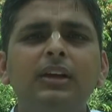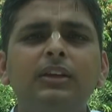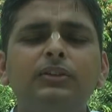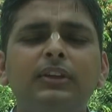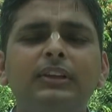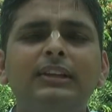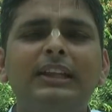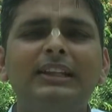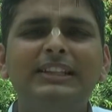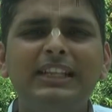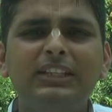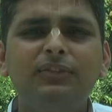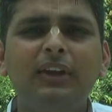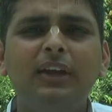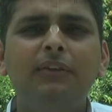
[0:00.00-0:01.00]
So in
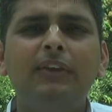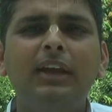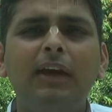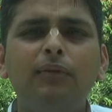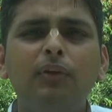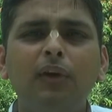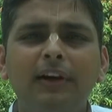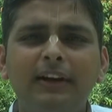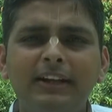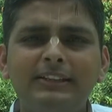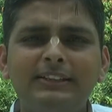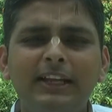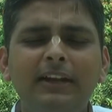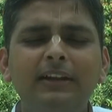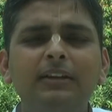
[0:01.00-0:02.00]
this way we have to
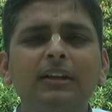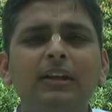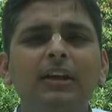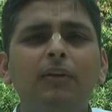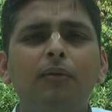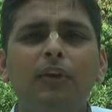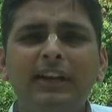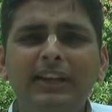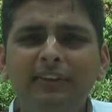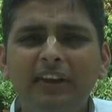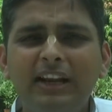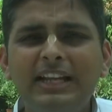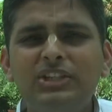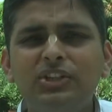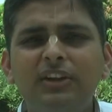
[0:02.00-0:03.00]
understand what is
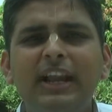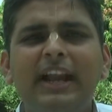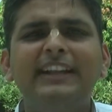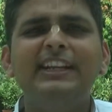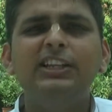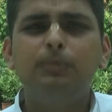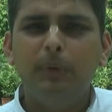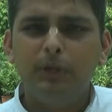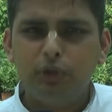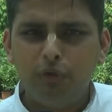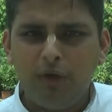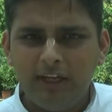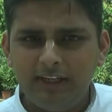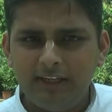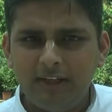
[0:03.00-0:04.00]
religion and the
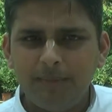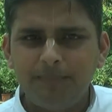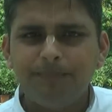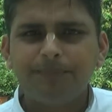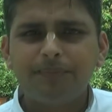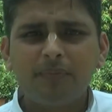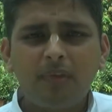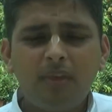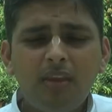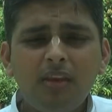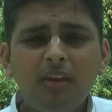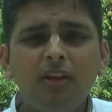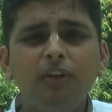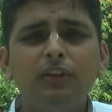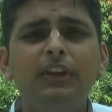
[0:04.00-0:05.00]
spirituality.
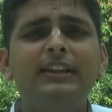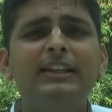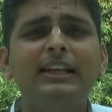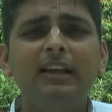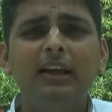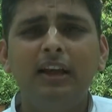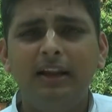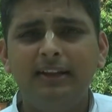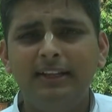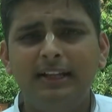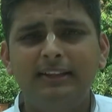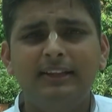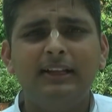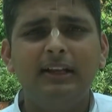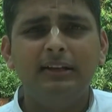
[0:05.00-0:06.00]
So in
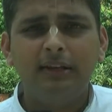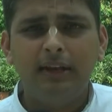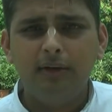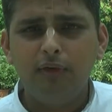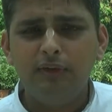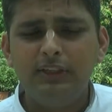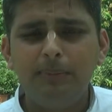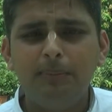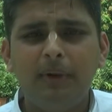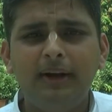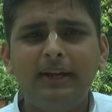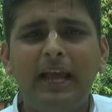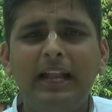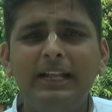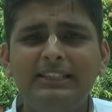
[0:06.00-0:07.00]
the conclusion
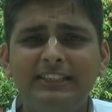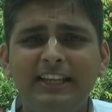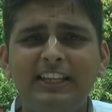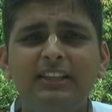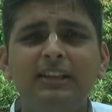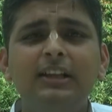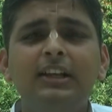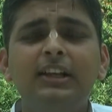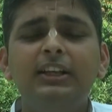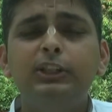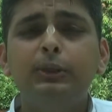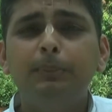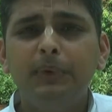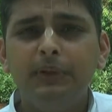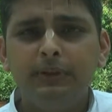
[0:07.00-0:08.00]
part, I'll say
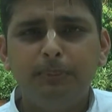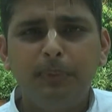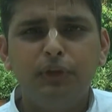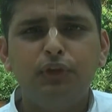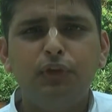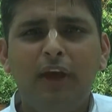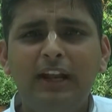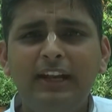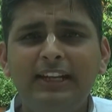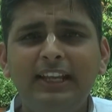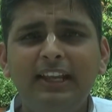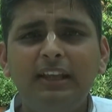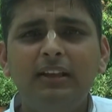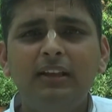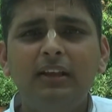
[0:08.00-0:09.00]

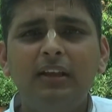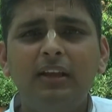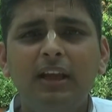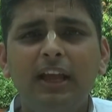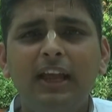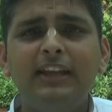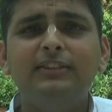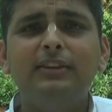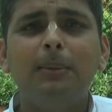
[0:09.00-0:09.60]
spirituality is